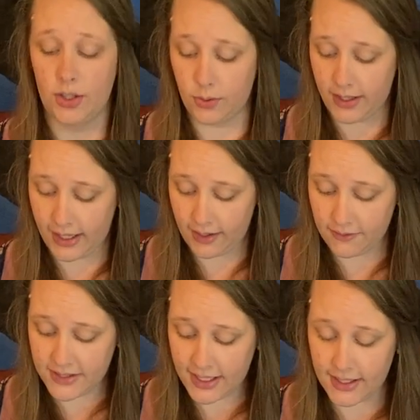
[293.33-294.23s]
who
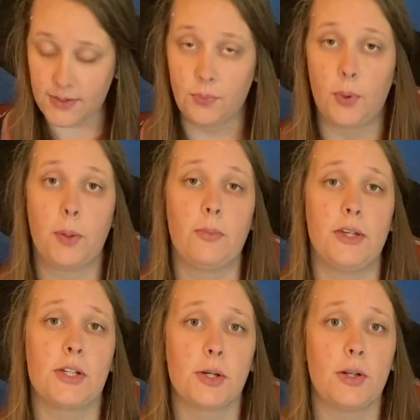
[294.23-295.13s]
gives his warm winter